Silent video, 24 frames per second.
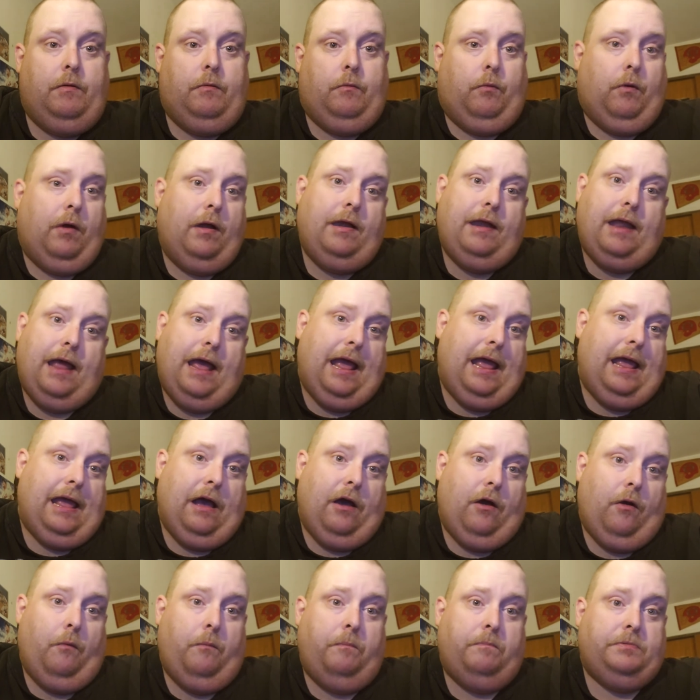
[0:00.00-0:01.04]
One day, I
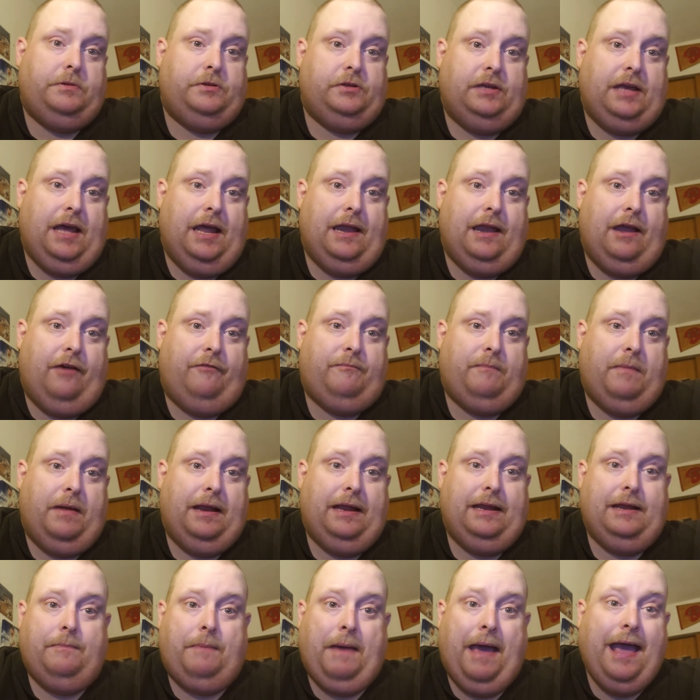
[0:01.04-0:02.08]
hope to get enough
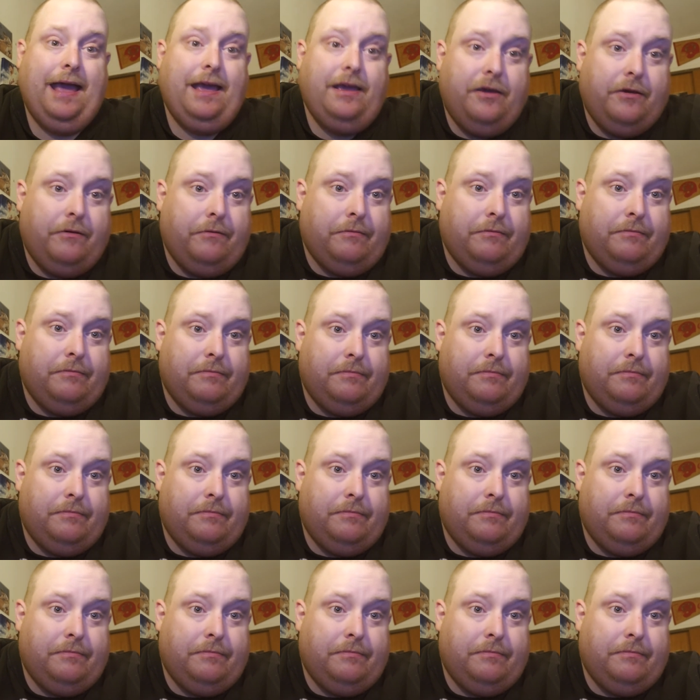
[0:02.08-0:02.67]
money to pay you.